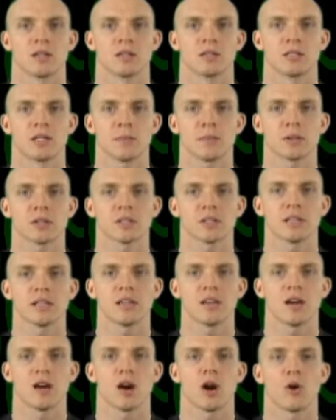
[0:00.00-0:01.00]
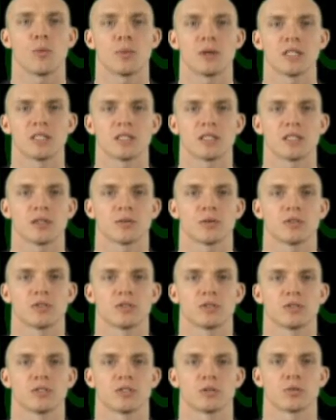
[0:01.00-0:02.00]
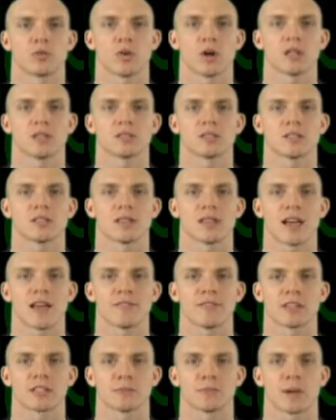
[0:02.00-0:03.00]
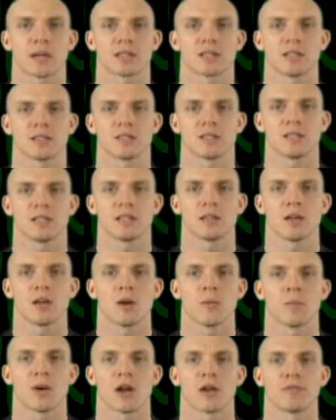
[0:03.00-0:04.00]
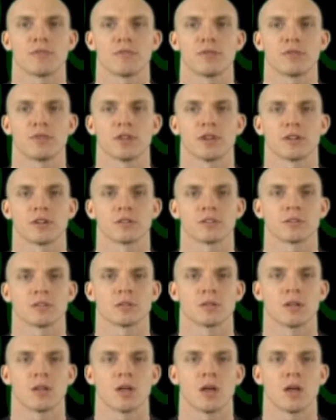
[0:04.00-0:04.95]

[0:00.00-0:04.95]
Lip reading: Typically, obesity reduces one's life expectancy by a few years.